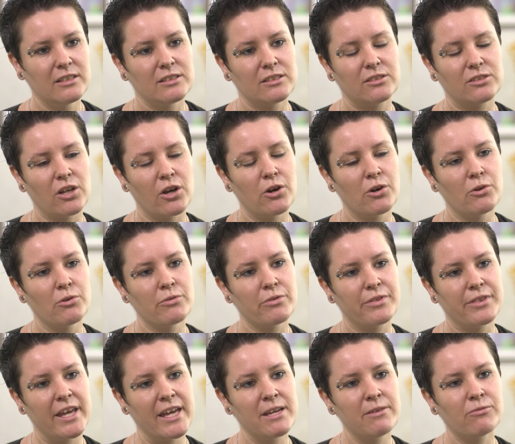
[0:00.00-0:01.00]
So
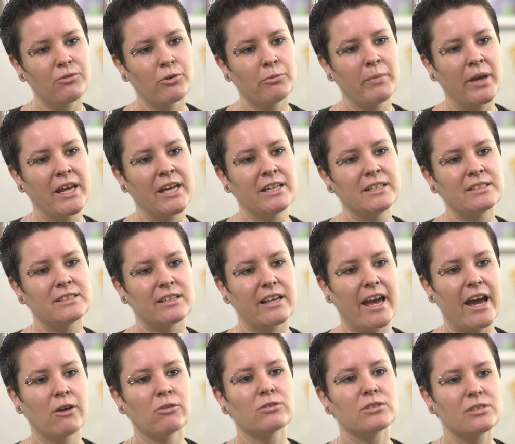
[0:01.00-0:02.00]
they've remained
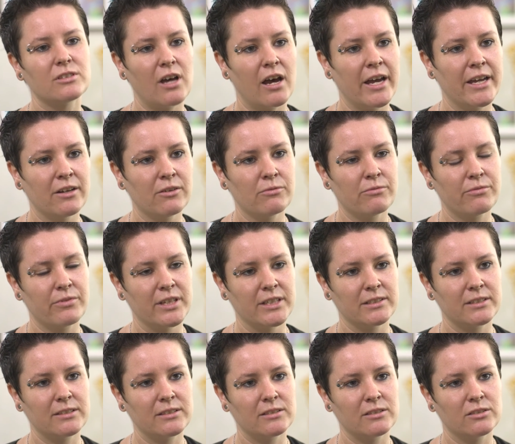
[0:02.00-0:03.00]
outside of
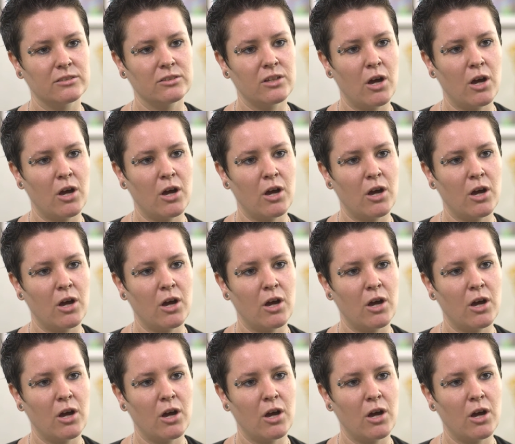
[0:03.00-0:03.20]
this